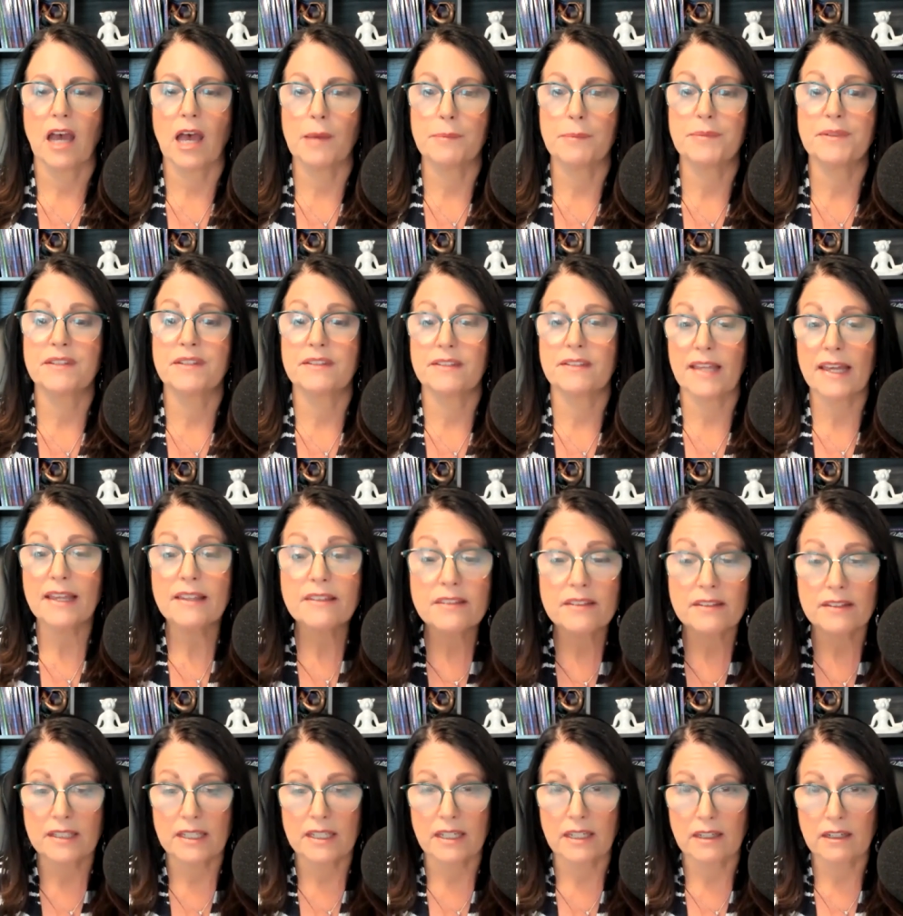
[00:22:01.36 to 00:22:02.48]

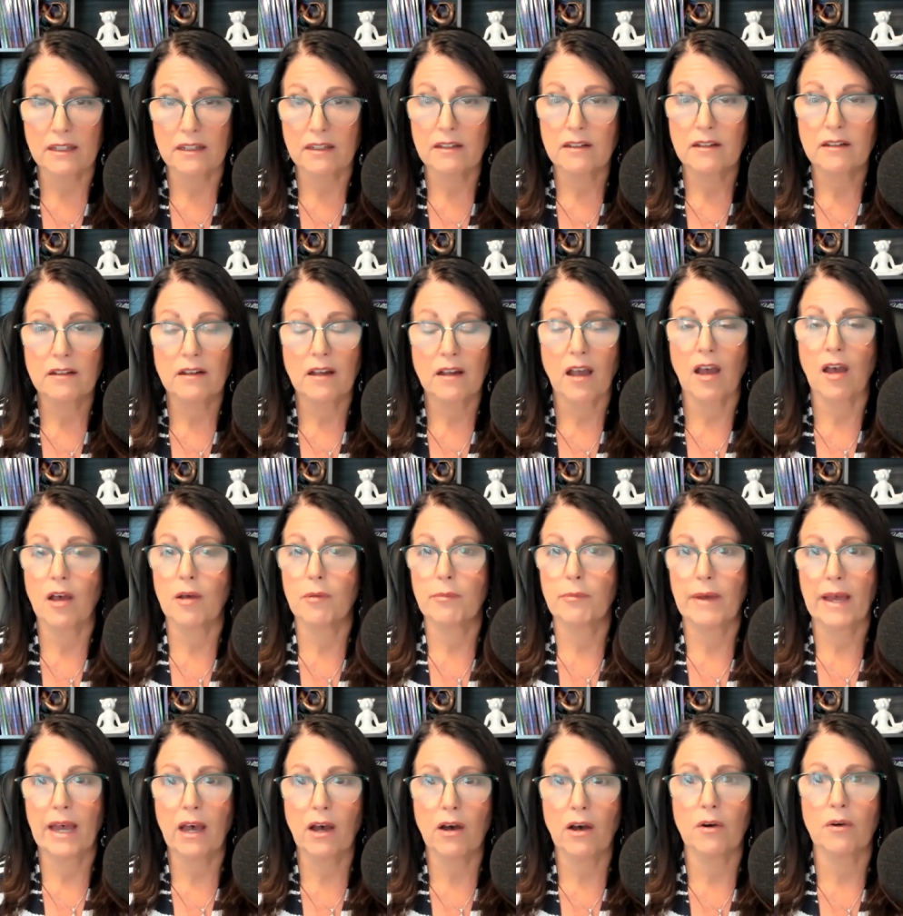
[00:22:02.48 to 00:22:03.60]
obsessing
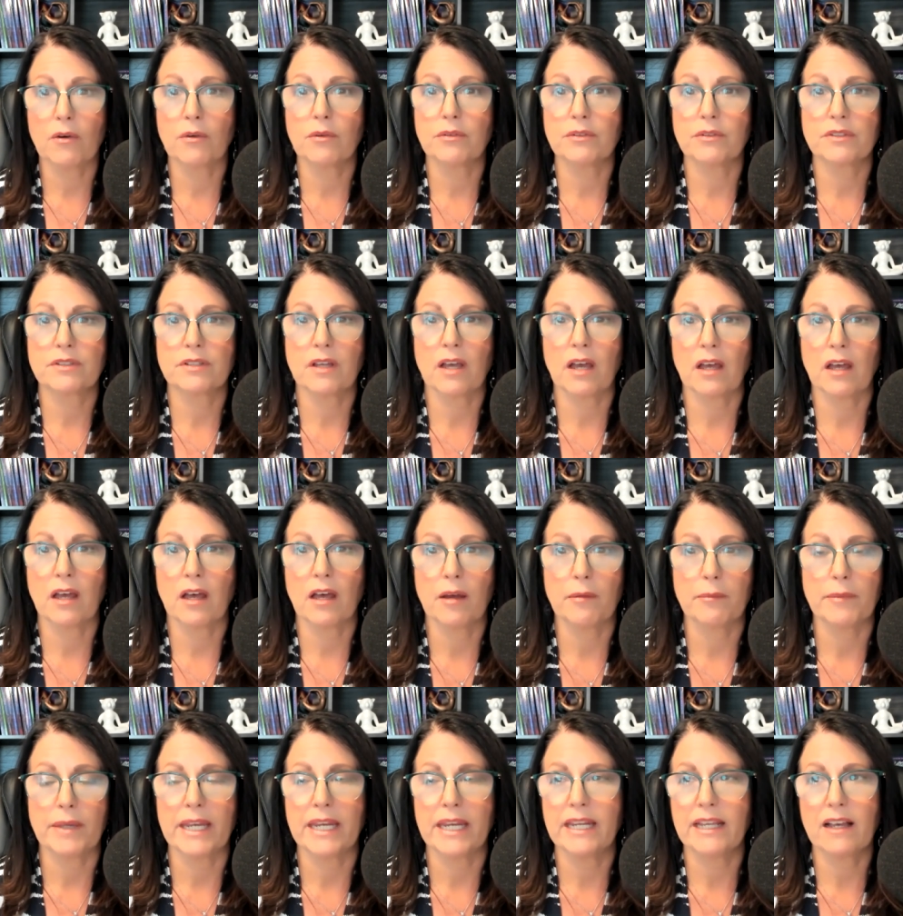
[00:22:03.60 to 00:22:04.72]
about
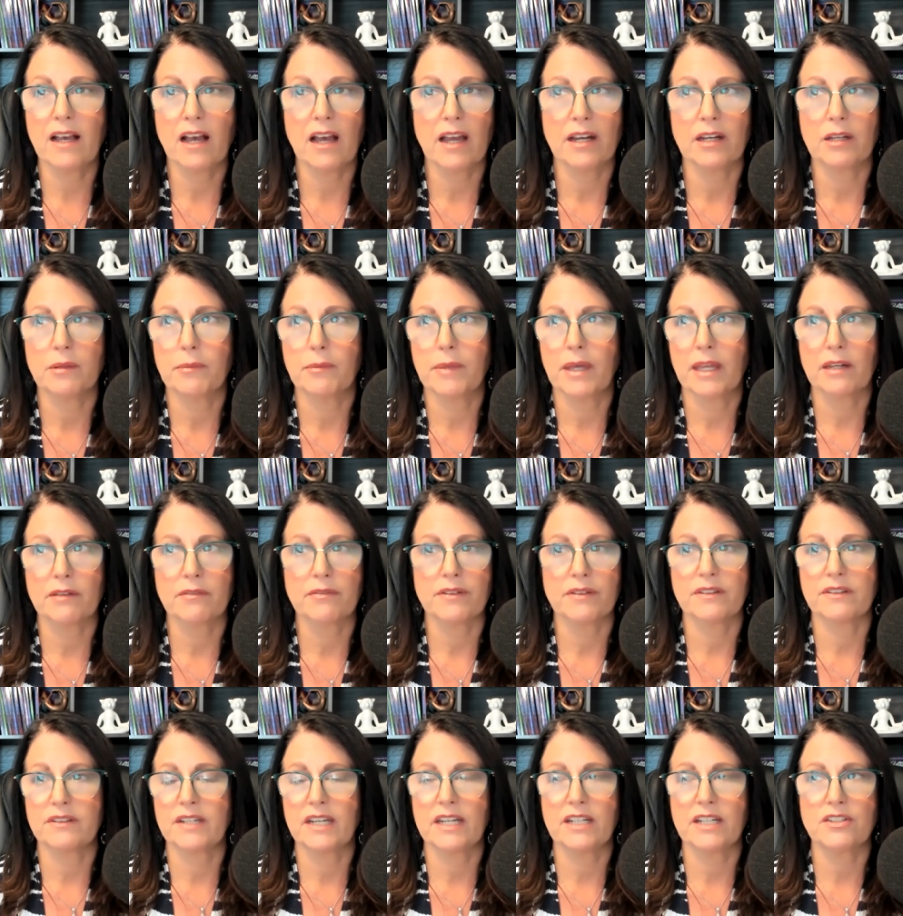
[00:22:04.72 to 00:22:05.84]
um, any kind of
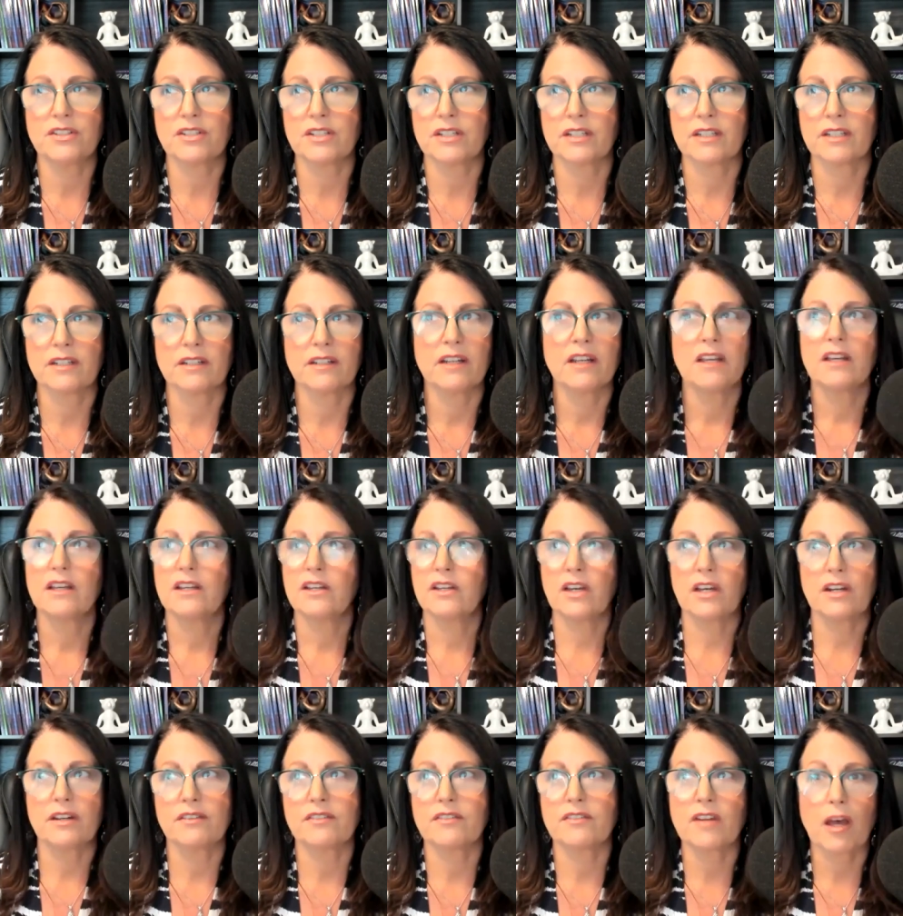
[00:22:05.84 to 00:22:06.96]
manifestation, you
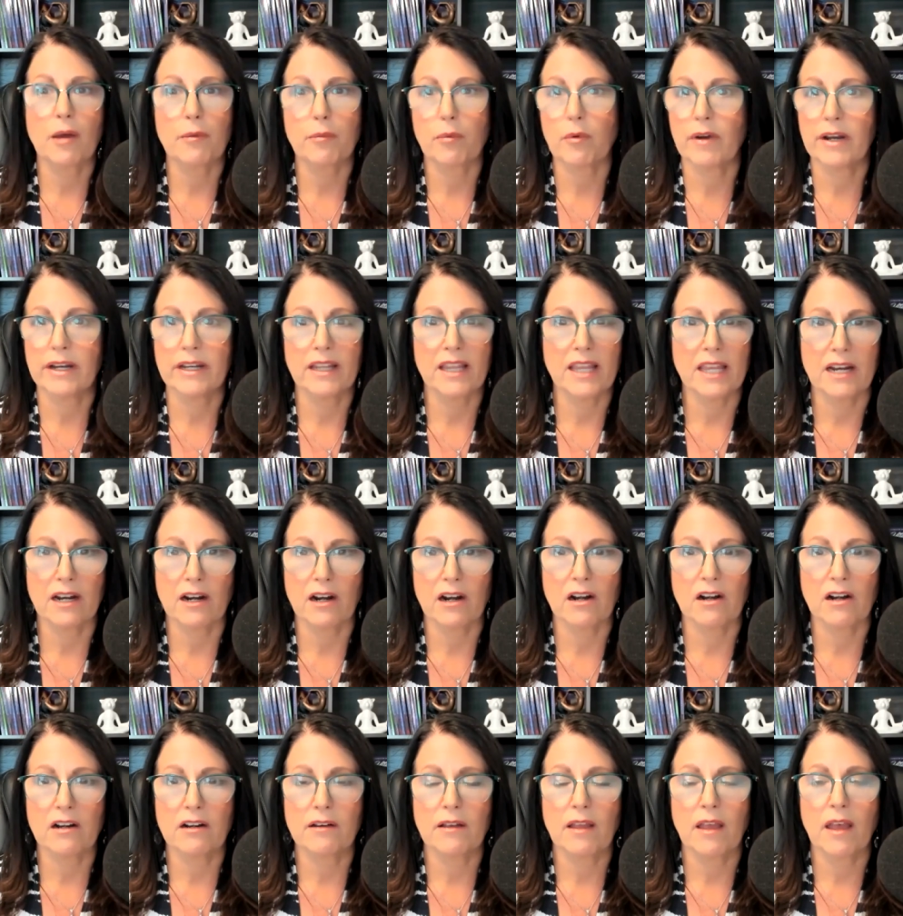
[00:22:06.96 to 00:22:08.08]
got to stop right
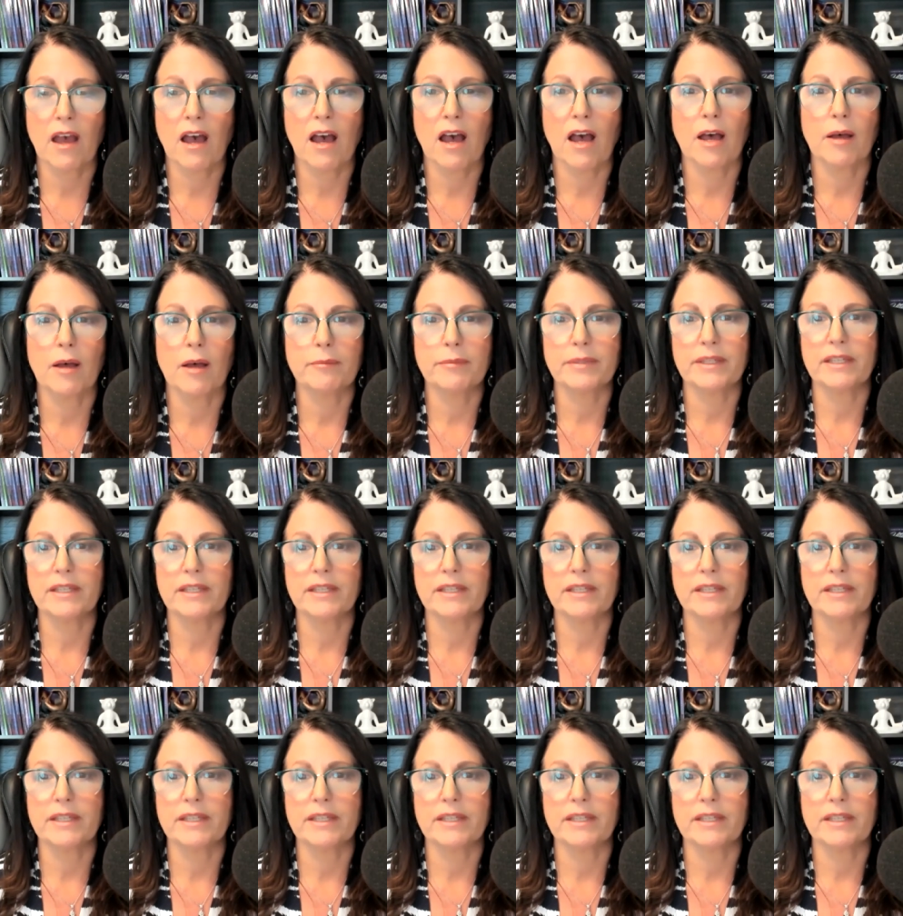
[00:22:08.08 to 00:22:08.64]
there um, mm.